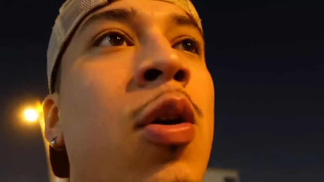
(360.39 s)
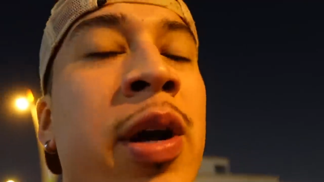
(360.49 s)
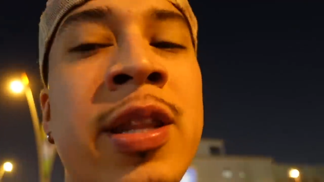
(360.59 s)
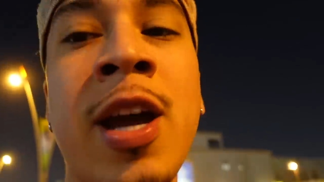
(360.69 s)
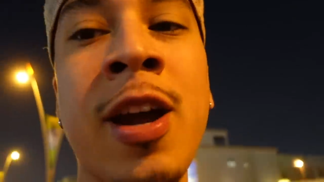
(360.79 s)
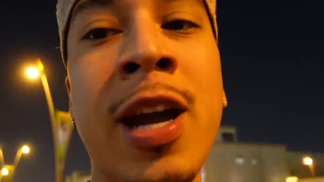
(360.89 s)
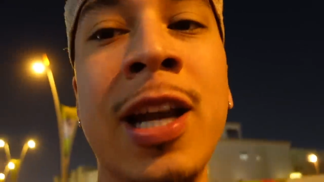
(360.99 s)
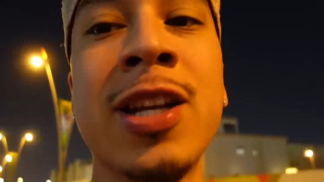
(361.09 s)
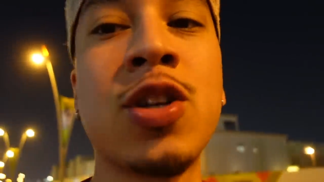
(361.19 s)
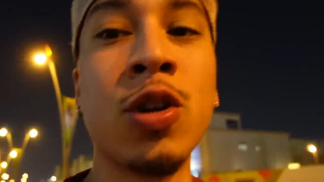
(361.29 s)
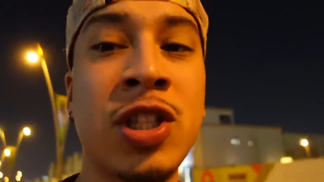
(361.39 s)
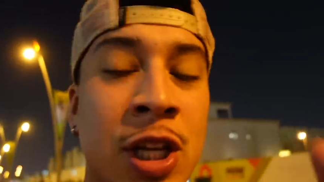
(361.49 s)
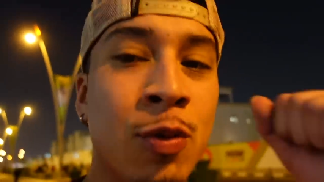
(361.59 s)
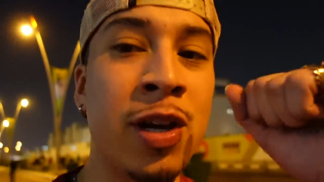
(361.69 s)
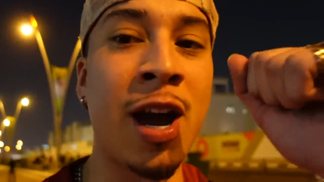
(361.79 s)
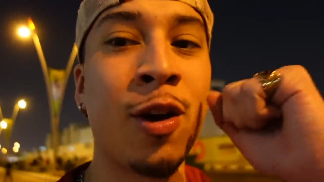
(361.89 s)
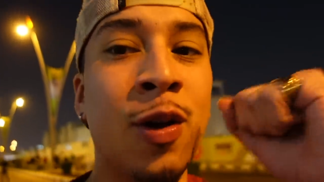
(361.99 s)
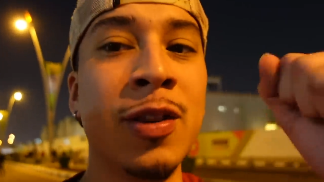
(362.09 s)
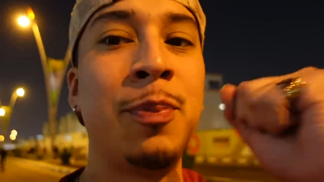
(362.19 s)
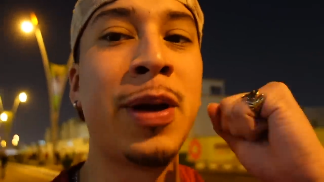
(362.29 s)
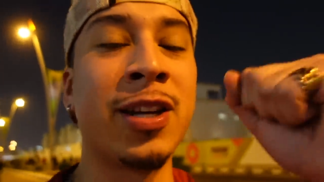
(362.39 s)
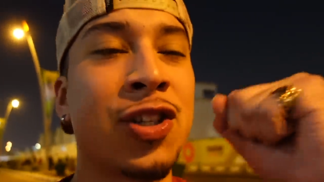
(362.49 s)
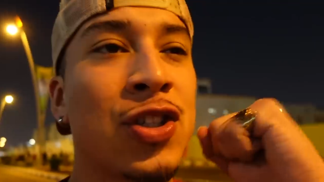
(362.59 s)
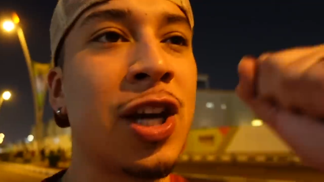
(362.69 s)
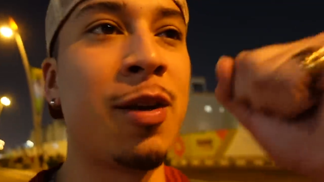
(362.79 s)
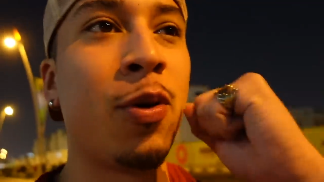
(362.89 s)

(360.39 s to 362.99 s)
go in there and let's go see Ronaldo on the bench. Let's get it,